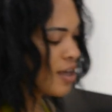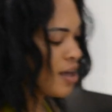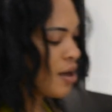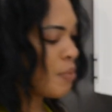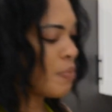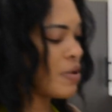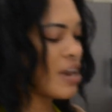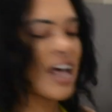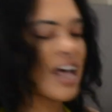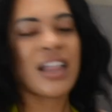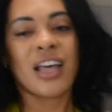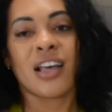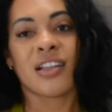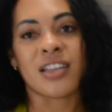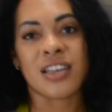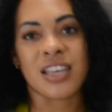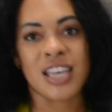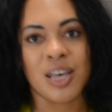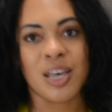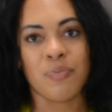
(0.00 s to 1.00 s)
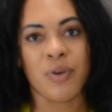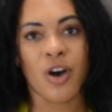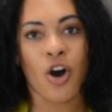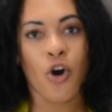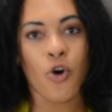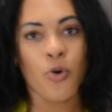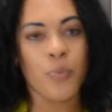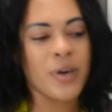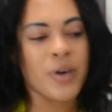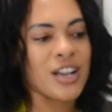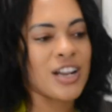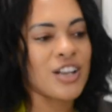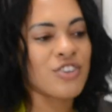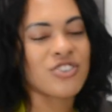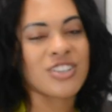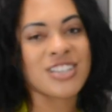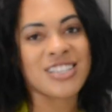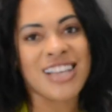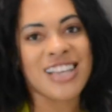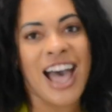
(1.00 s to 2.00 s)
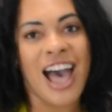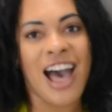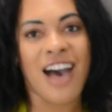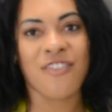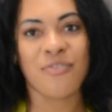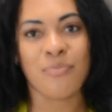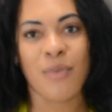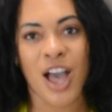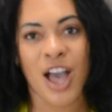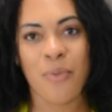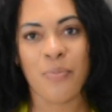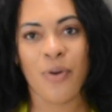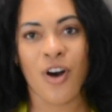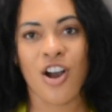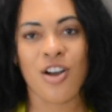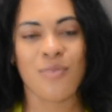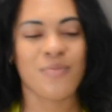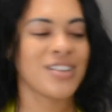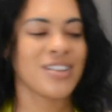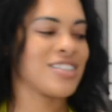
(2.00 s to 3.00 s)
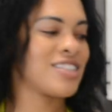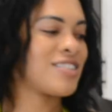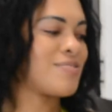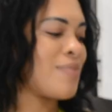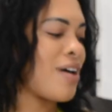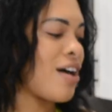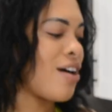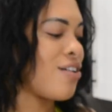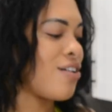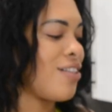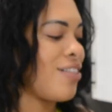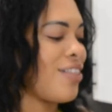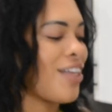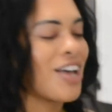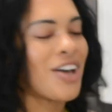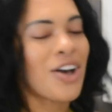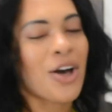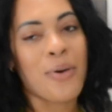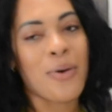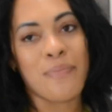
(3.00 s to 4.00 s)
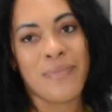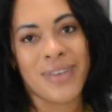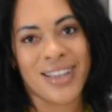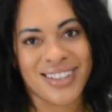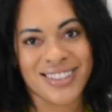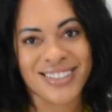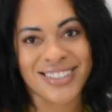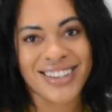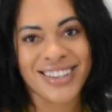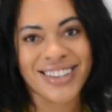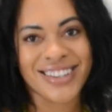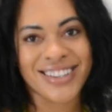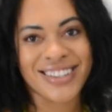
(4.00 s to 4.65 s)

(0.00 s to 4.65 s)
But I like to keep it open and just have my apartment smell like amazing.